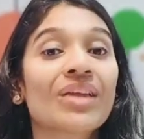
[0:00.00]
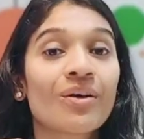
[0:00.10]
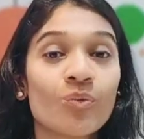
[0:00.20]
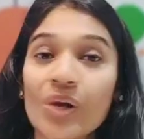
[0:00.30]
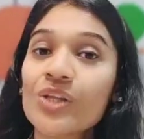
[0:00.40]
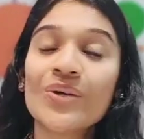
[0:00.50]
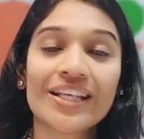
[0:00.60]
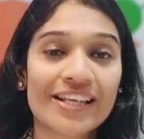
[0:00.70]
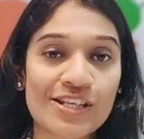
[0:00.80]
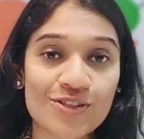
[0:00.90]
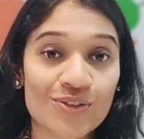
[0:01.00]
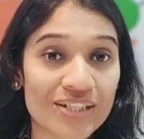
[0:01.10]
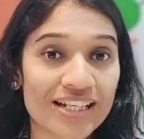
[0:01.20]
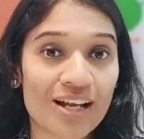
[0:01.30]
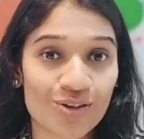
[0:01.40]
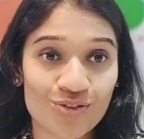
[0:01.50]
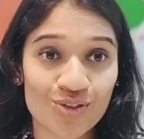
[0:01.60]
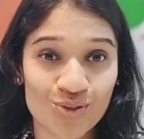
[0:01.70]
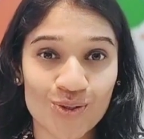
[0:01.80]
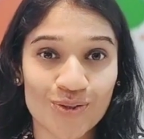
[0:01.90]
when you engage in read alouds for
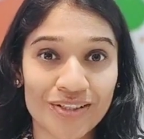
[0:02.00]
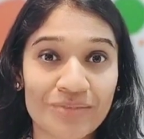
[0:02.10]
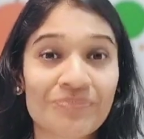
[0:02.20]
children.